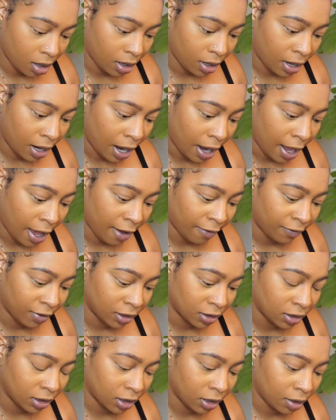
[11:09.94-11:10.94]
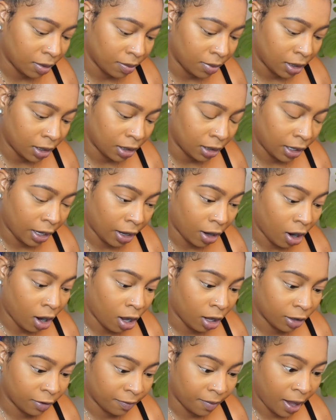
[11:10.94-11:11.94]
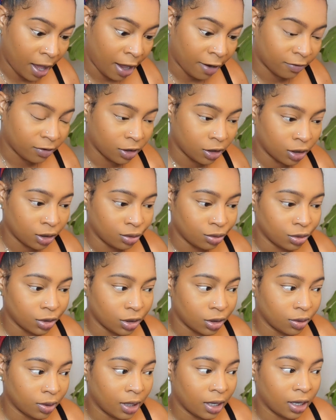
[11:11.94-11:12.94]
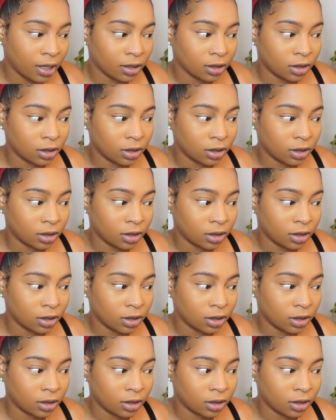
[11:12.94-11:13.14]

not having to commit like all of my afternoon to it.